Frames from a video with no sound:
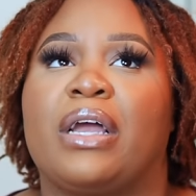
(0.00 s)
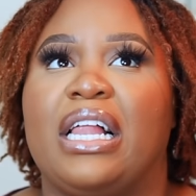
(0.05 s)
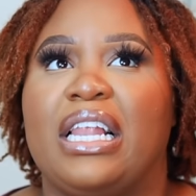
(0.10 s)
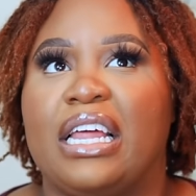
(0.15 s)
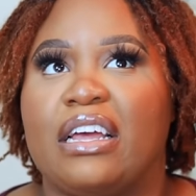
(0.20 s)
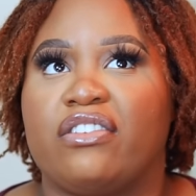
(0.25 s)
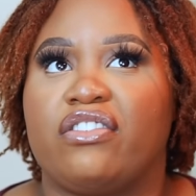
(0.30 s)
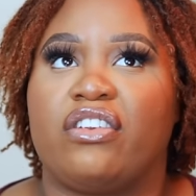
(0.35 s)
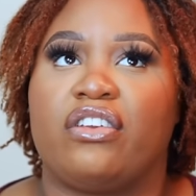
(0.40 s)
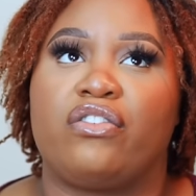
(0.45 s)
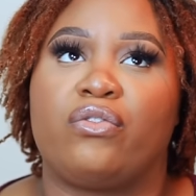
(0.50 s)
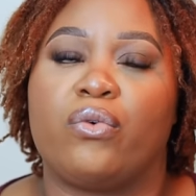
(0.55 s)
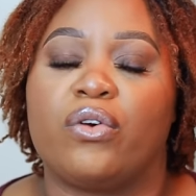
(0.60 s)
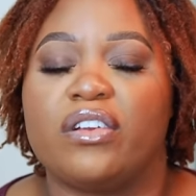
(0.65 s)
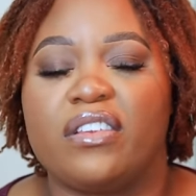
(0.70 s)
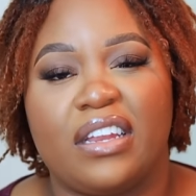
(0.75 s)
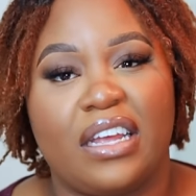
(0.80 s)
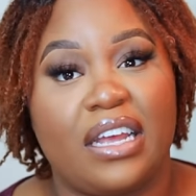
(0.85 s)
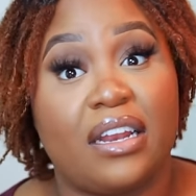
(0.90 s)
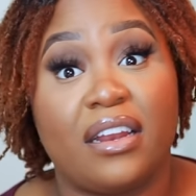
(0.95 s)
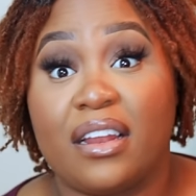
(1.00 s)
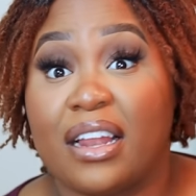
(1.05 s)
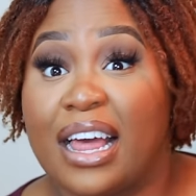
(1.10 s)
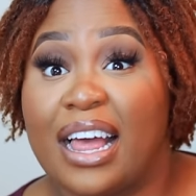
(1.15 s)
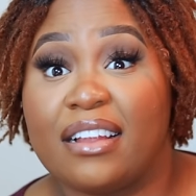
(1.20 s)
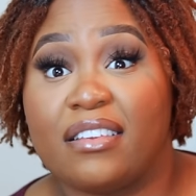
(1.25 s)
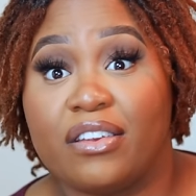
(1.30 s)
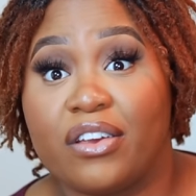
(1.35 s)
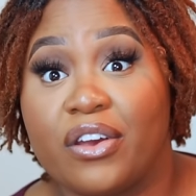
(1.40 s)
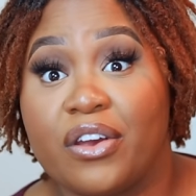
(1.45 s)
collection towards the end of
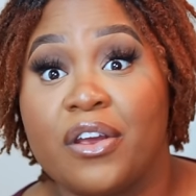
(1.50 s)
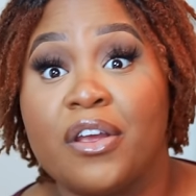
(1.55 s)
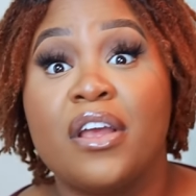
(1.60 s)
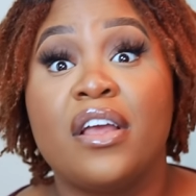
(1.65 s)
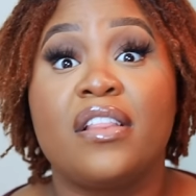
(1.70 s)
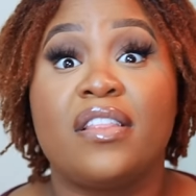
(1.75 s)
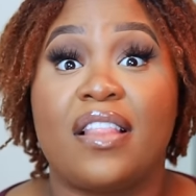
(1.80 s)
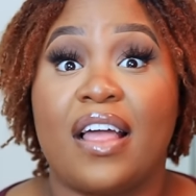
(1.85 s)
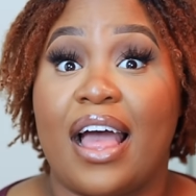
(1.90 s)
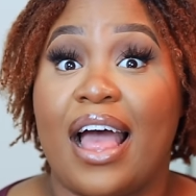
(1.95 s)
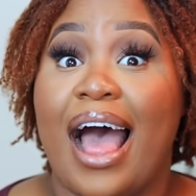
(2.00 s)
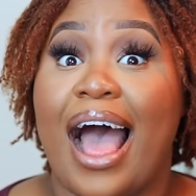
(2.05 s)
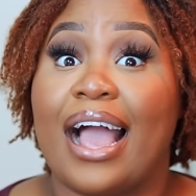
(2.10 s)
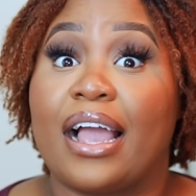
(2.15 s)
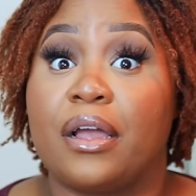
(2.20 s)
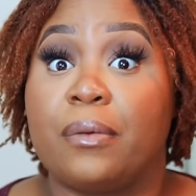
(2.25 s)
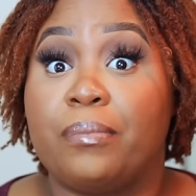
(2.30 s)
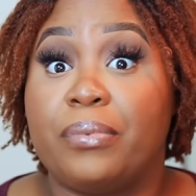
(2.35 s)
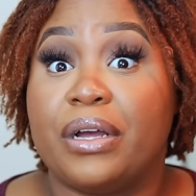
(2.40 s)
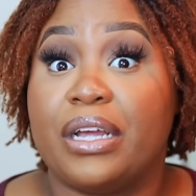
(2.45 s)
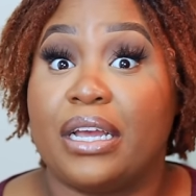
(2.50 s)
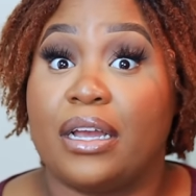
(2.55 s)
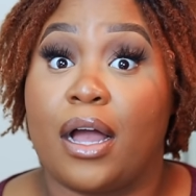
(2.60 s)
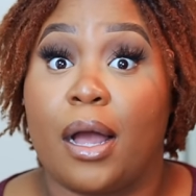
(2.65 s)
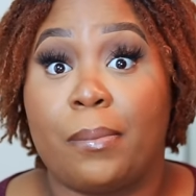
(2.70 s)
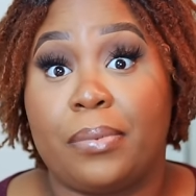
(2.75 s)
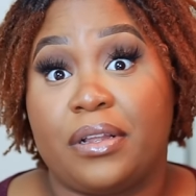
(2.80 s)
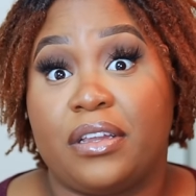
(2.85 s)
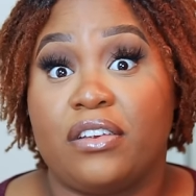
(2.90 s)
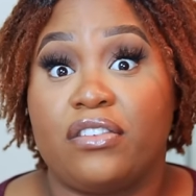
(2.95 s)
last year that I can put in
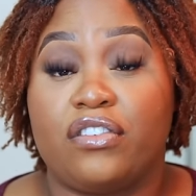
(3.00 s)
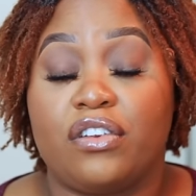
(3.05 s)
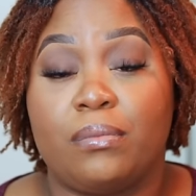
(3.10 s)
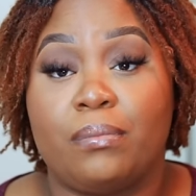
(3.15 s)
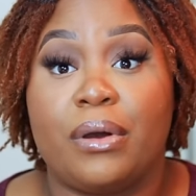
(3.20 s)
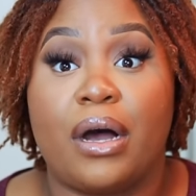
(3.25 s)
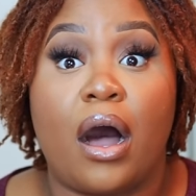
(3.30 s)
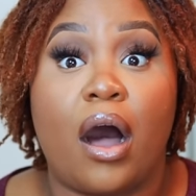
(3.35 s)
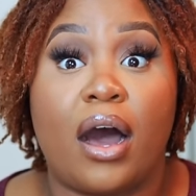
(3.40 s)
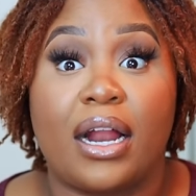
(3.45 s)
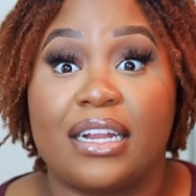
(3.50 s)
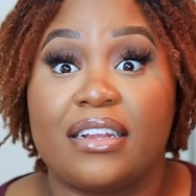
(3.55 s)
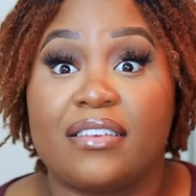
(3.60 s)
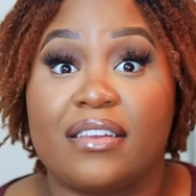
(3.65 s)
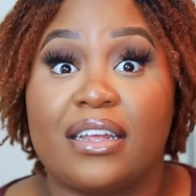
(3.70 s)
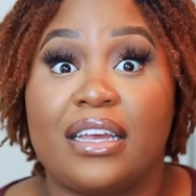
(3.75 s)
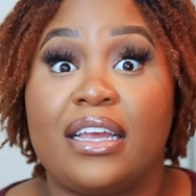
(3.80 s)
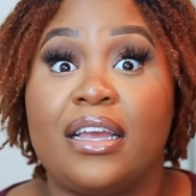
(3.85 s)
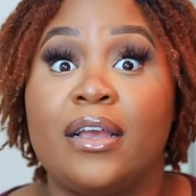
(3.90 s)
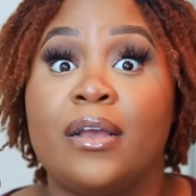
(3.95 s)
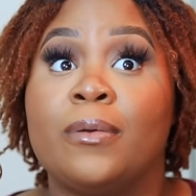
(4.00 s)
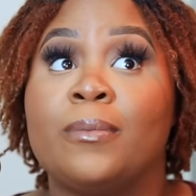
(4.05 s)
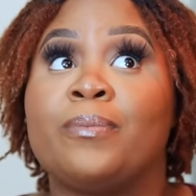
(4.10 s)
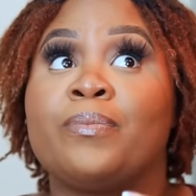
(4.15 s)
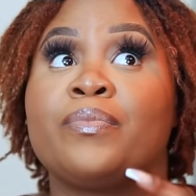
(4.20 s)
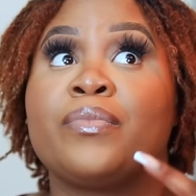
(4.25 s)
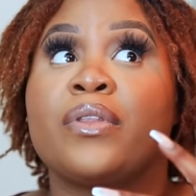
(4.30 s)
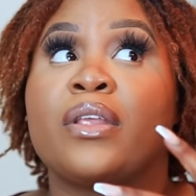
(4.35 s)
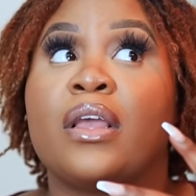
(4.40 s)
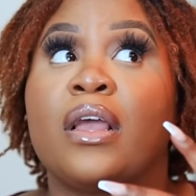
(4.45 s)
competition, but honestly,
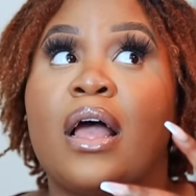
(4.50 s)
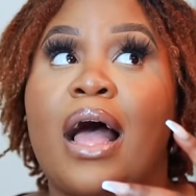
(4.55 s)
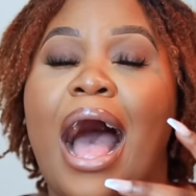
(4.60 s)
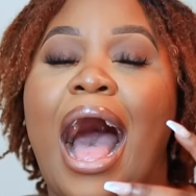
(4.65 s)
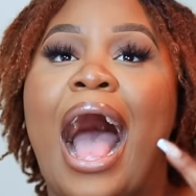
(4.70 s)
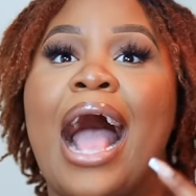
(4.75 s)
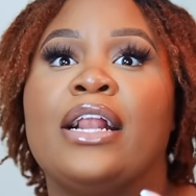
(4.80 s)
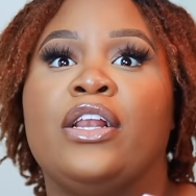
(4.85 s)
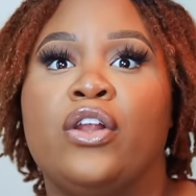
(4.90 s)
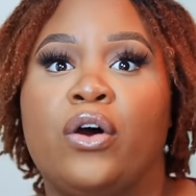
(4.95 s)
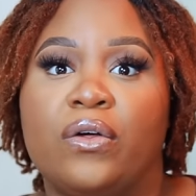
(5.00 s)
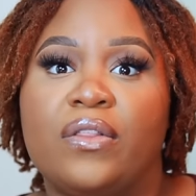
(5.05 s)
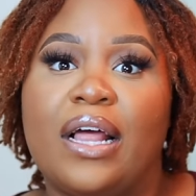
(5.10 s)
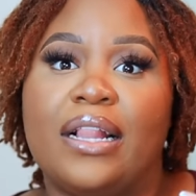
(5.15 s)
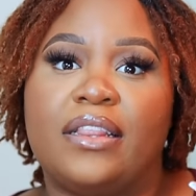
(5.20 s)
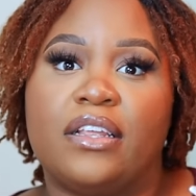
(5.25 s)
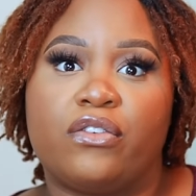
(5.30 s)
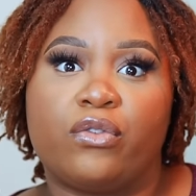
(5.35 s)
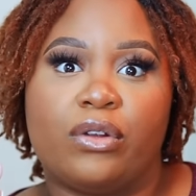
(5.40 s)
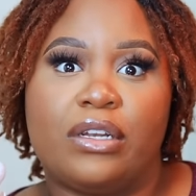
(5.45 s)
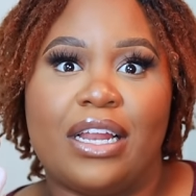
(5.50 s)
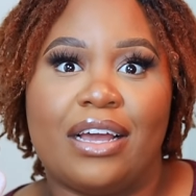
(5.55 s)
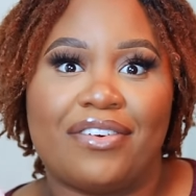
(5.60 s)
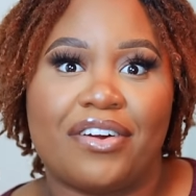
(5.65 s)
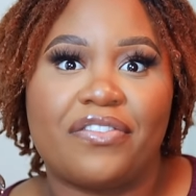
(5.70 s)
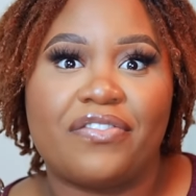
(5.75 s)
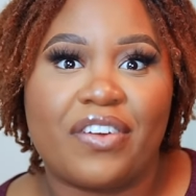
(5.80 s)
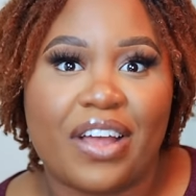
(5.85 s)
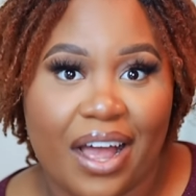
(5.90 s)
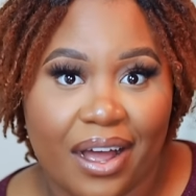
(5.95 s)
I know that this one never
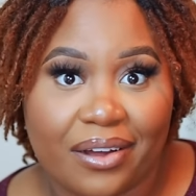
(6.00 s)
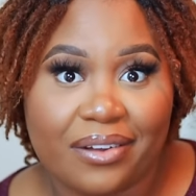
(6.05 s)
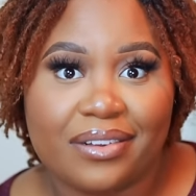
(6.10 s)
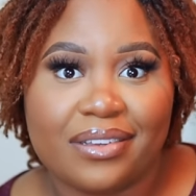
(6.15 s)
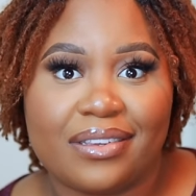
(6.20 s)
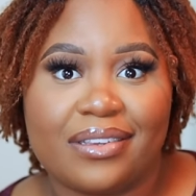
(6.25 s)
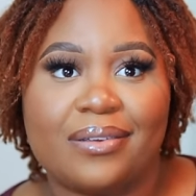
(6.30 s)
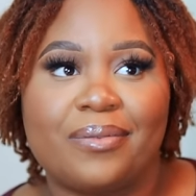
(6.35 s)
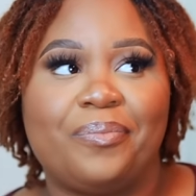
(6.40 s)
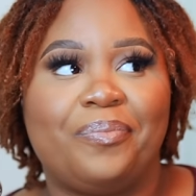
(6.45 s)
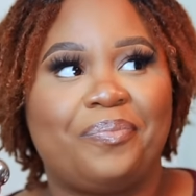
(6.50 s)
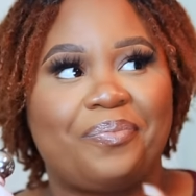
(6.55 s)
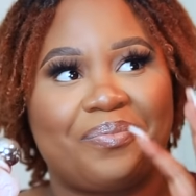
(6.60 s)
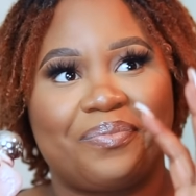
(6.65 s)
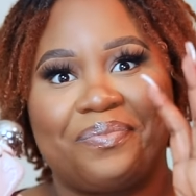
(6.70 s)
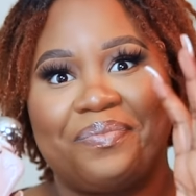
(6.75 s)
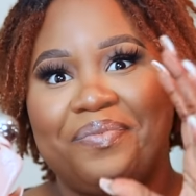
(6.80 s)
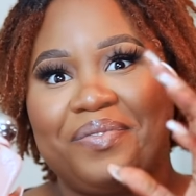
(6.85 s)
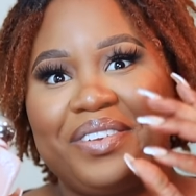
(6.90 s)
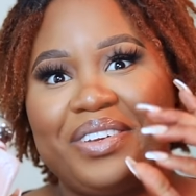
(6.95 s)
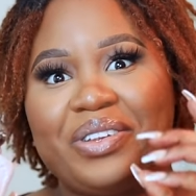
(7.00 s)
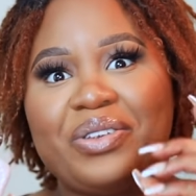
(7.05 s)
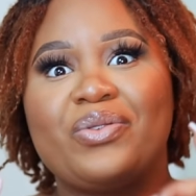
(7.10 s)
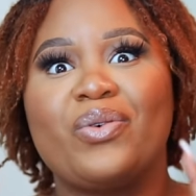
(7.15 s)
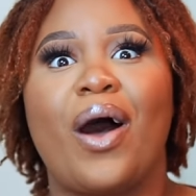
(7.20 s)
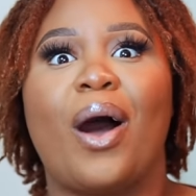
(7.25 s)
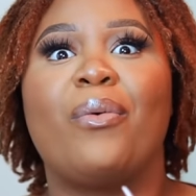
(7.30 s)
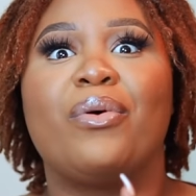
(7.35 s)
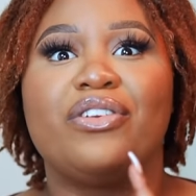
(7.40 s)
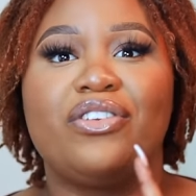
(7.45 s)
fails, so
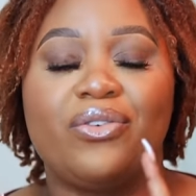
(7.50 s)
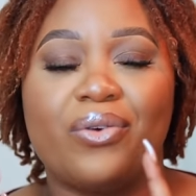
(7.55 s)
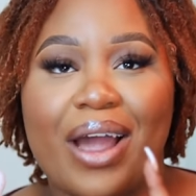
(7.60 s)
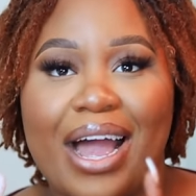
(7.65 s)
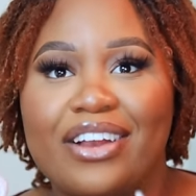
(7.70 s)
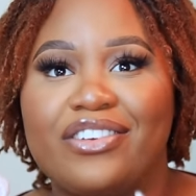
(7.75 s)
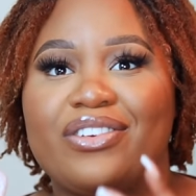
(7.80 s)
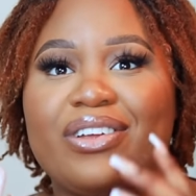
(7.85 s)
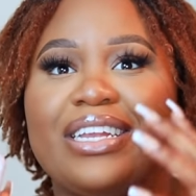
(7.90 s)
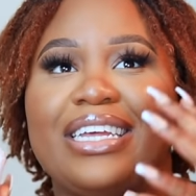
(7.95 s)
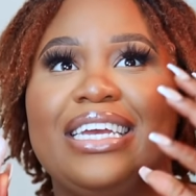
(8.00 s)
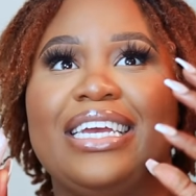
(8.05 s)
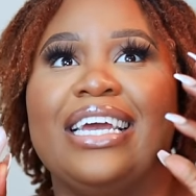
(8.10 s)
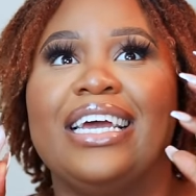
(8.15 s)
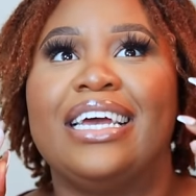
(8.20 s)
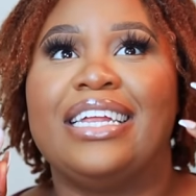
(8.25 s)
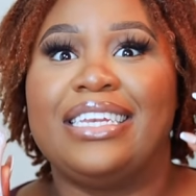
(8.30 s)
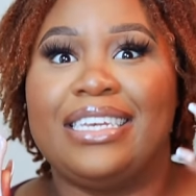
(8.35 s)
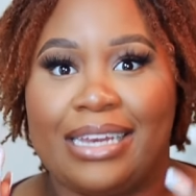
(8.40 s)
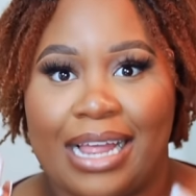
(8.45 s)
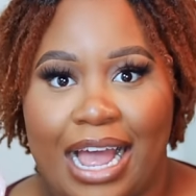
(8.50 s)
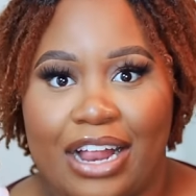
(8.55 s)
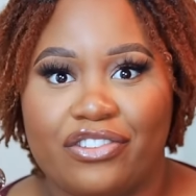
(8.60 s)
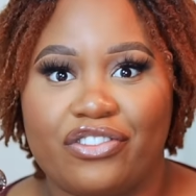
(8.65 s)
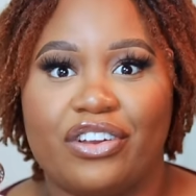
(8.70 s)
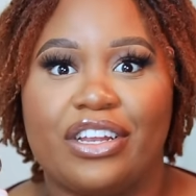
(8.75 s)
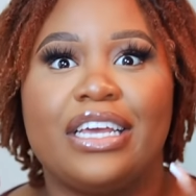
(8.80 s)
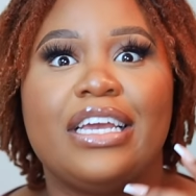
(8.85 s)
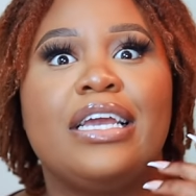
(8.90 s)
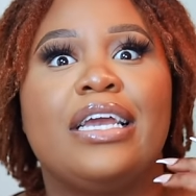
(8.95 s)
I would gradually,
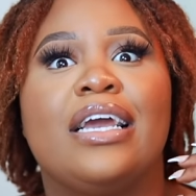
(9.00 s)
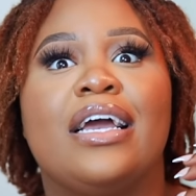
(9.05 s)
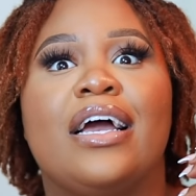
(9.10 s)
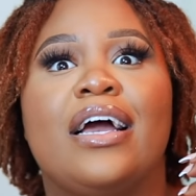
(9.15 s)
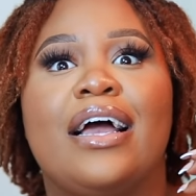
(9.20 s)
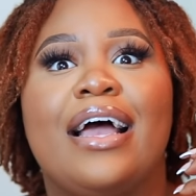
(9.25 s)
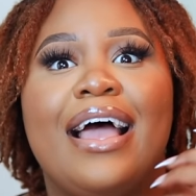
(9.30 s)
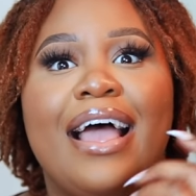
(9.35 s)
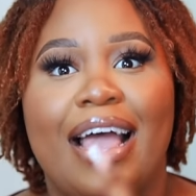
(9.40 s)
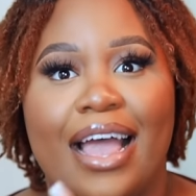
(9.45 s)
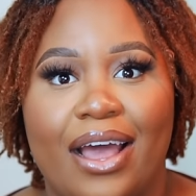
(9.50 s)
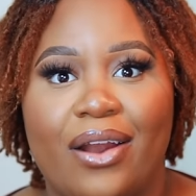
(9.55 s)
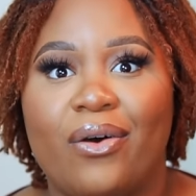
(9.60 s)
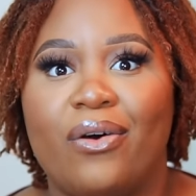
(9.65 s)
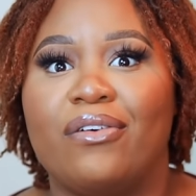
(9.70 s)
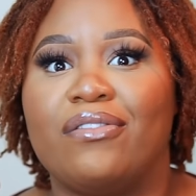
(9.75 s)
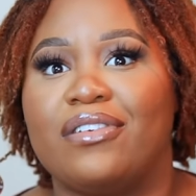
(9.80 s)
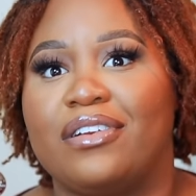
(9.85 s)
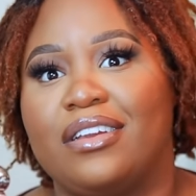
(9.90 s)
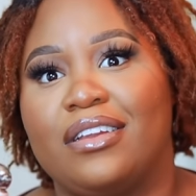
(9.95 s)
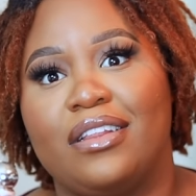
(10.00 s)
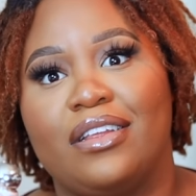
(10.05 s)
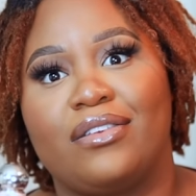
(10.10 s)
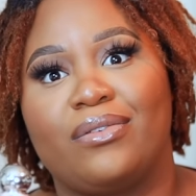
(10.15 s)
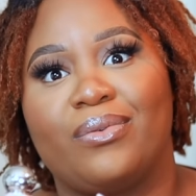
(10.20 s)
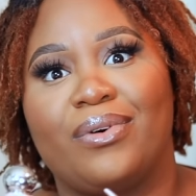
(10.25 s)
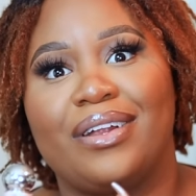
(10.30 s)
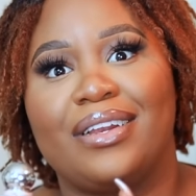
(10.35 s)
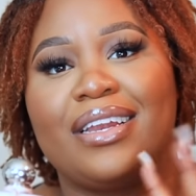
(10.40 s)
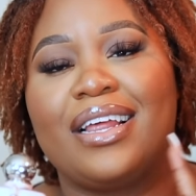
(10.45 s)
naturally head over to
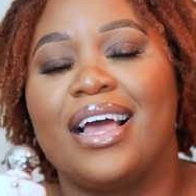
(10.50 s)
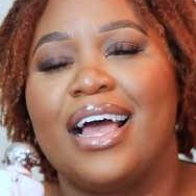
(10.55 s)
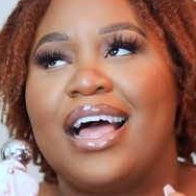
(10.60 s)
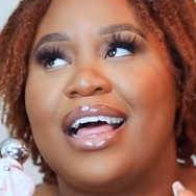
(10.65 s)
this one.